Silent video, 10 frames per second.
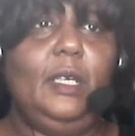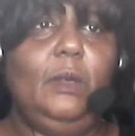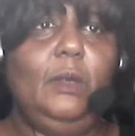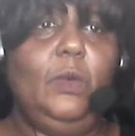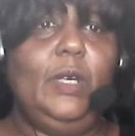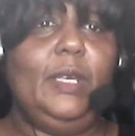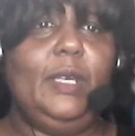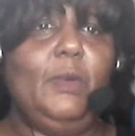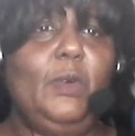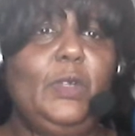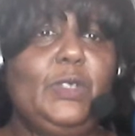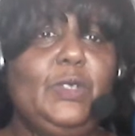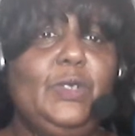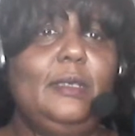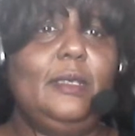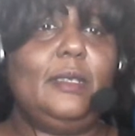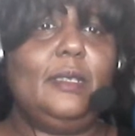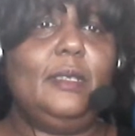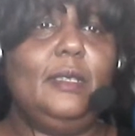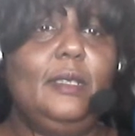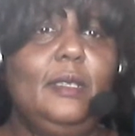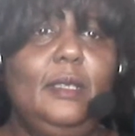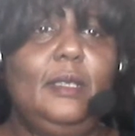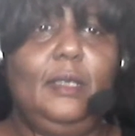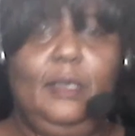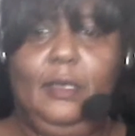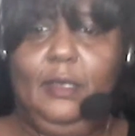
what I'm going to do is